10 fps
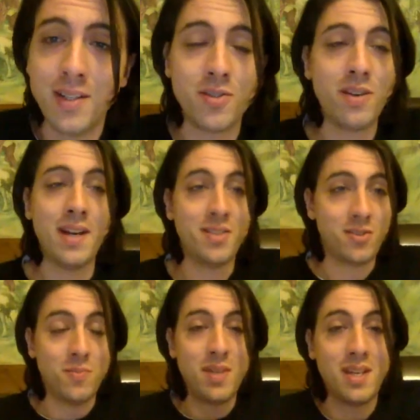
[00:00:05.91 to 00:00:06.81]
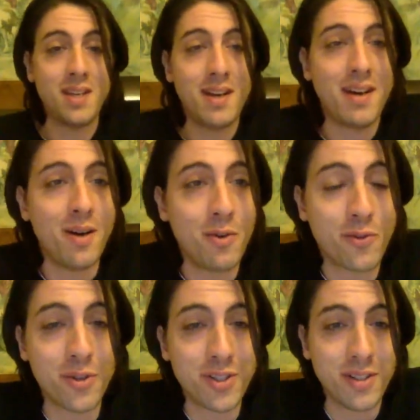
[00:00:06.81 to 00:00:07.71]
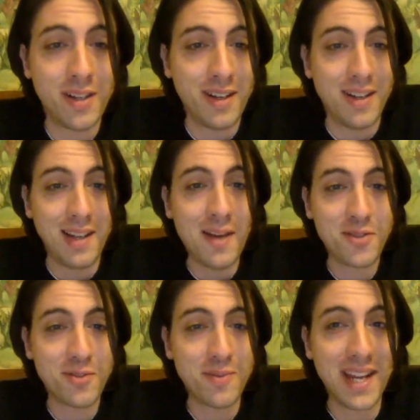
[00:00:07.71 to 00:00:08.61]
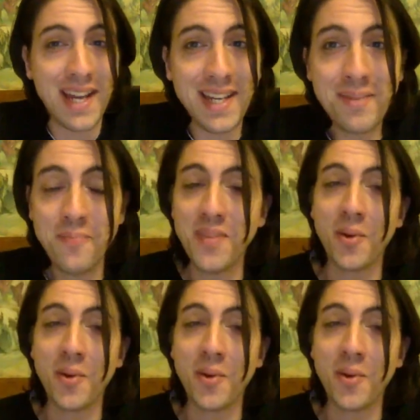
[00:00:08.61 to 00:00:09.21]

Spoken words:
So nice to be, of course, live stream again.